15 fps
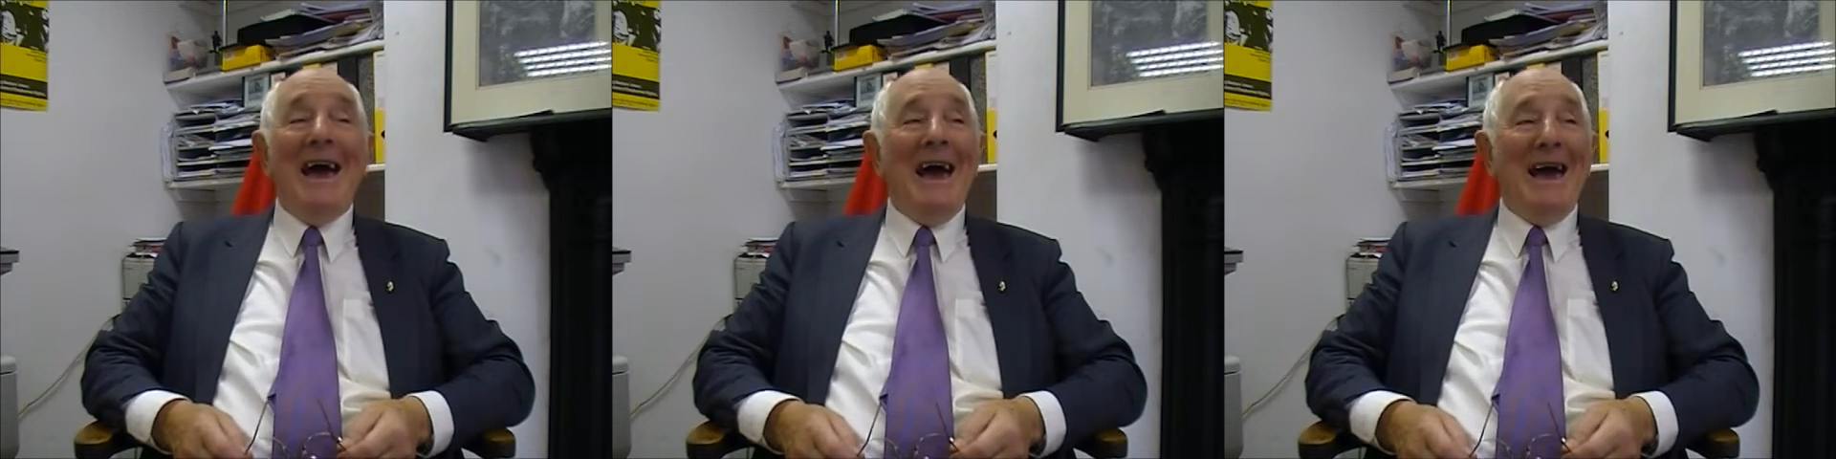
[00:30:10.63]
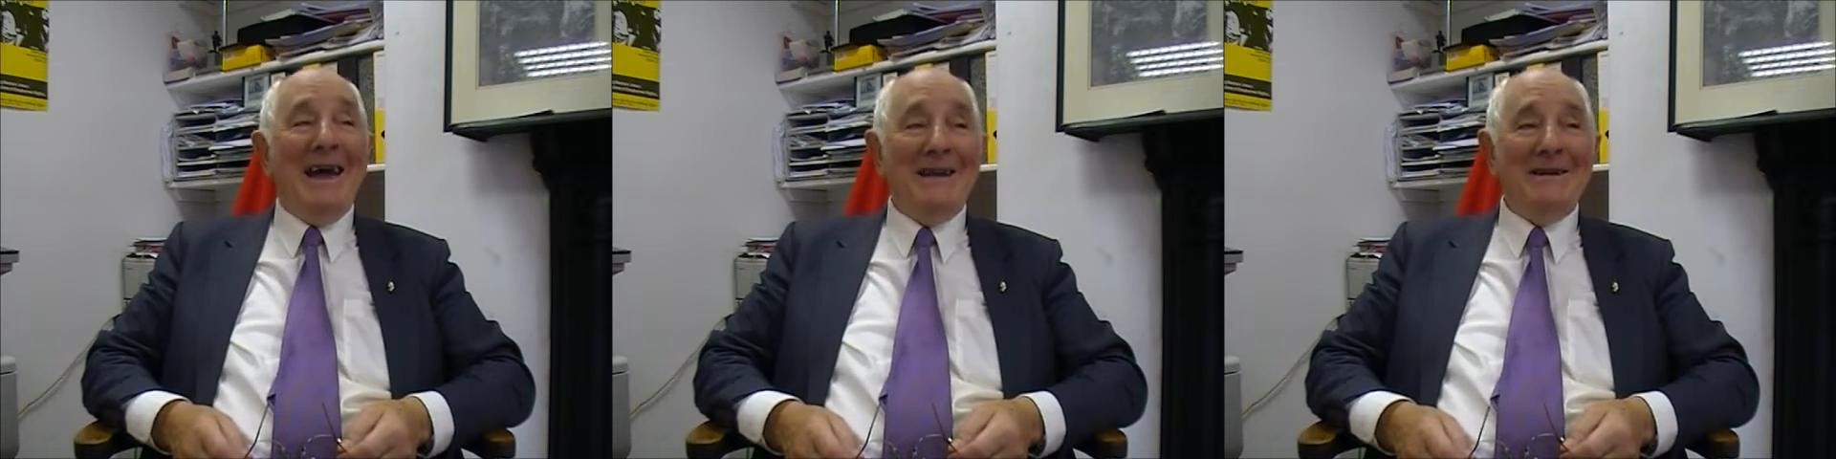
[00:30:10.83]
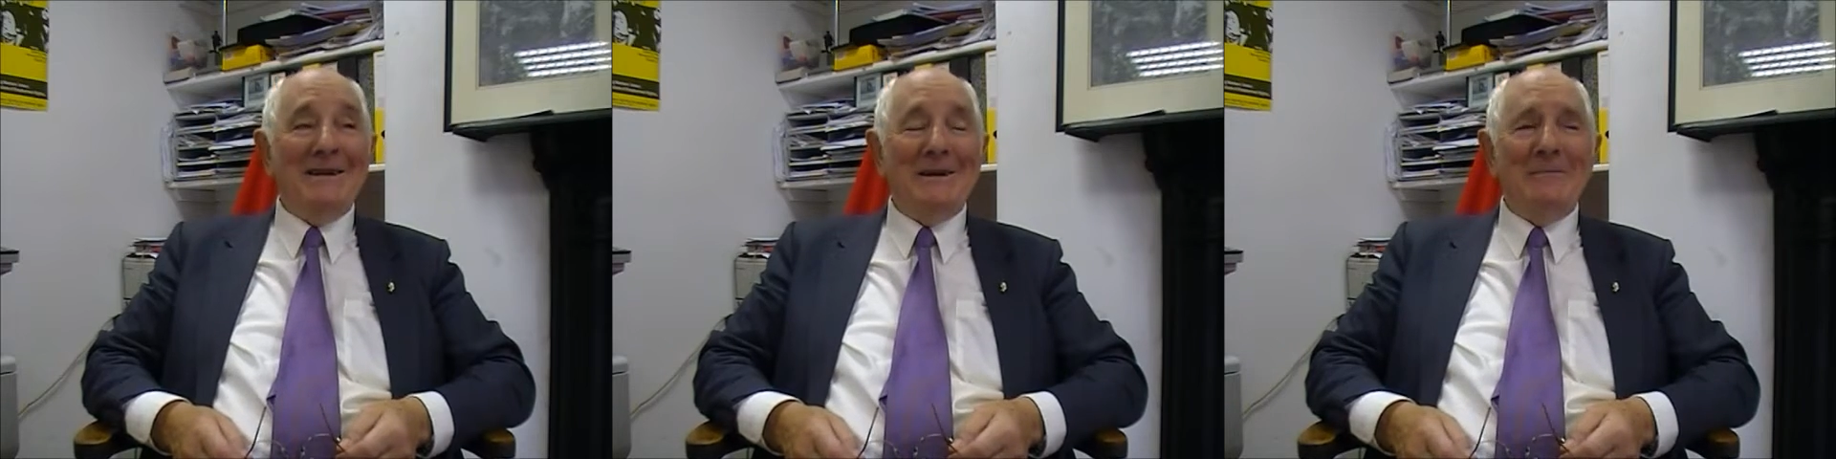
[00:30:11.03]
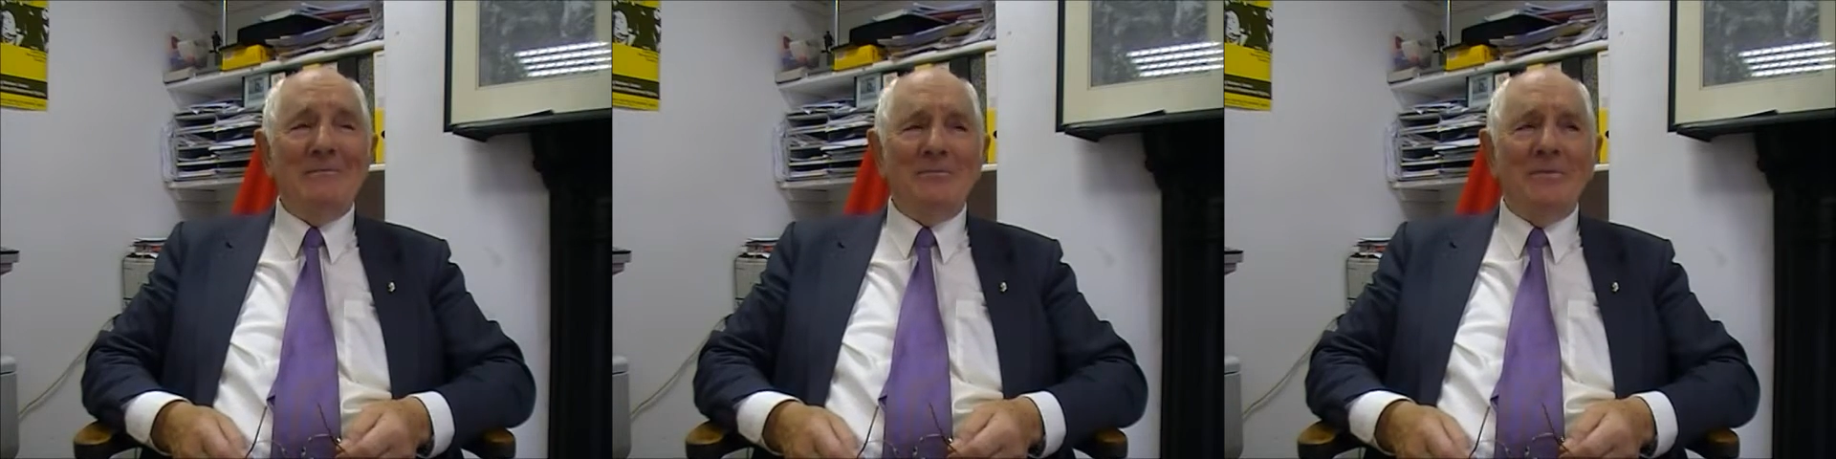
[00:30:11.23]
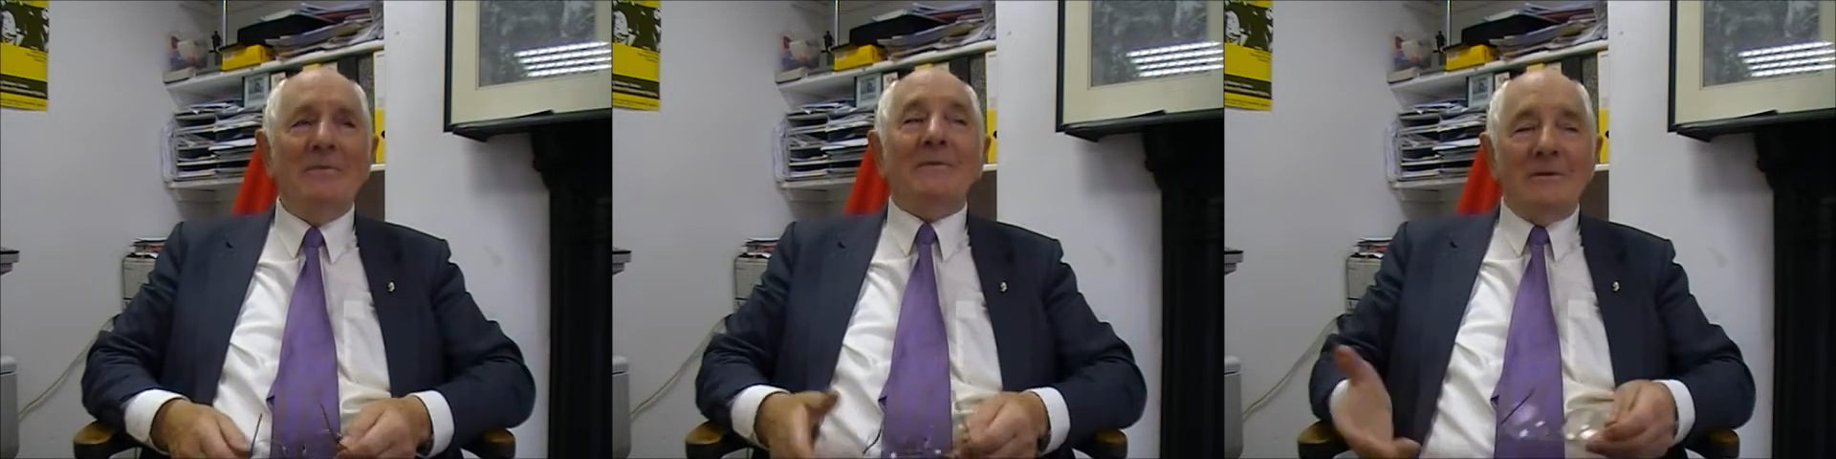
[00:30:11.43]
And
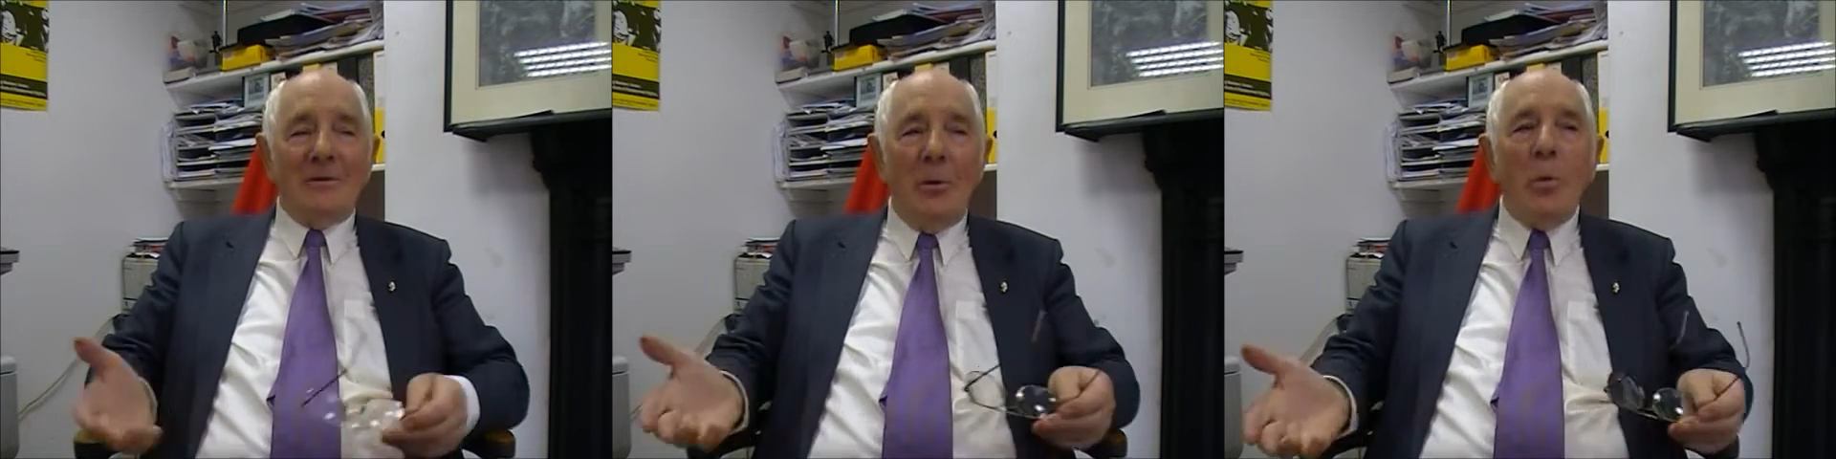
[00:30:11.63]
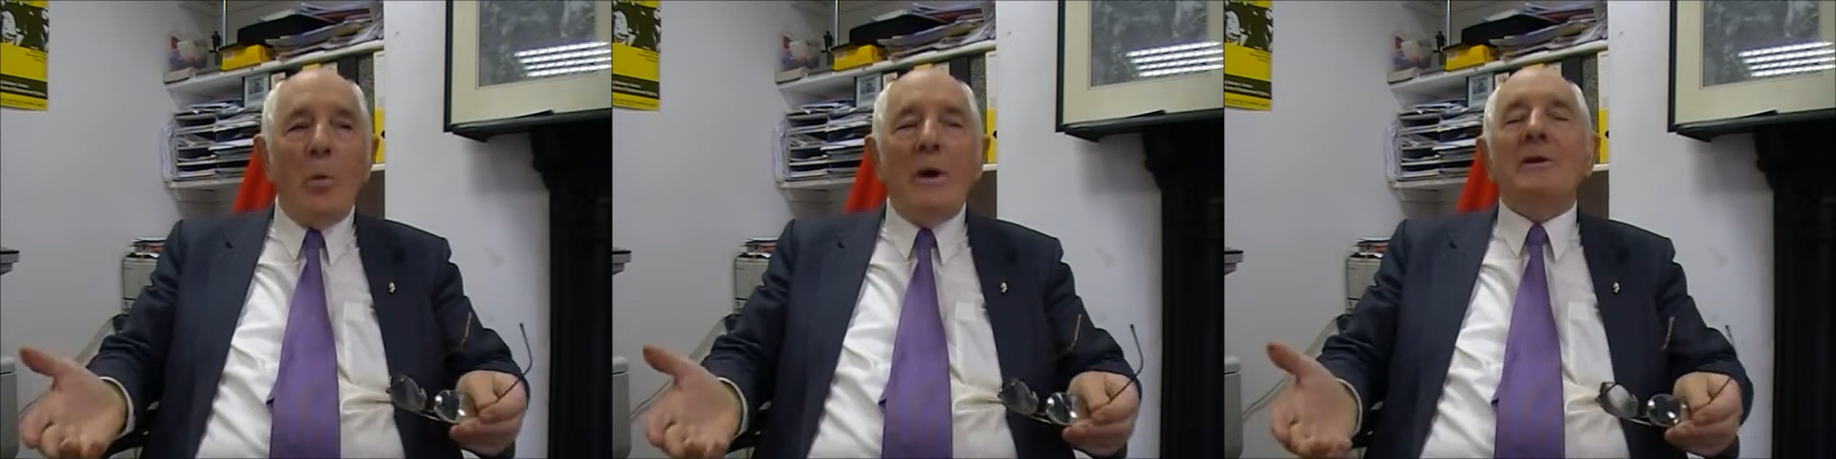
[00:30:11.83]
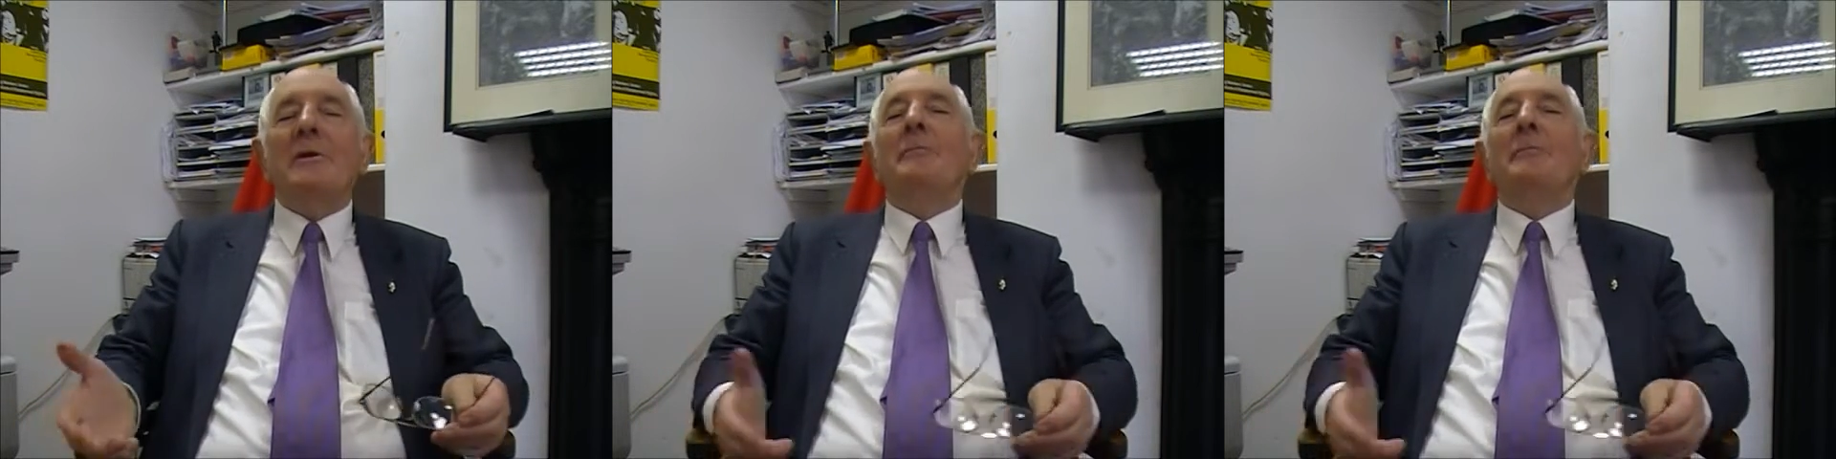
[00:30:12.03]
so we wind